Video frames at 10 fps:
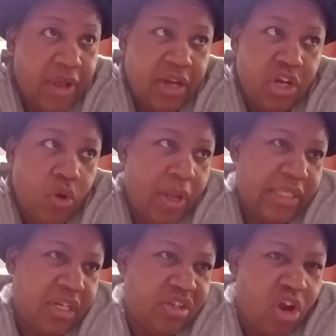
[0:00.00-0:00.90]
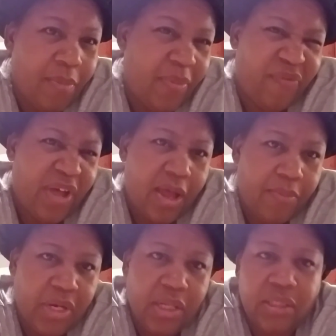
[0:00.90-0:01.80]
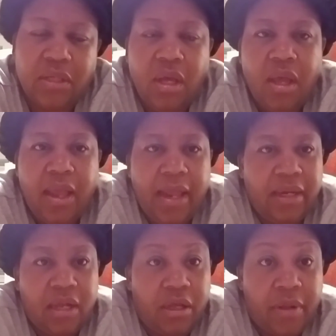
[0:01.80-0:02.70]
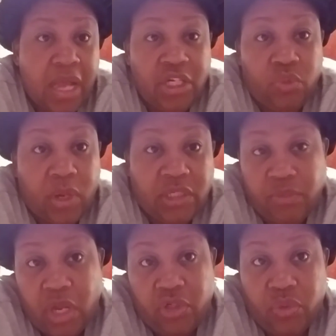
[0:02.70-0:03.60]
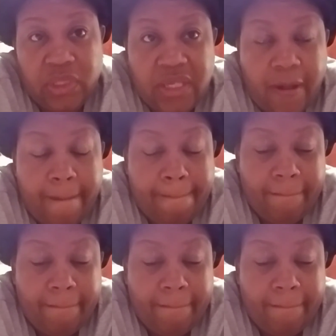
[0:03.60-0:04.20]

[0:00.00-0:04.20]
I know I sat in the car maybe 5 minutes, and I just watched him talk to himself.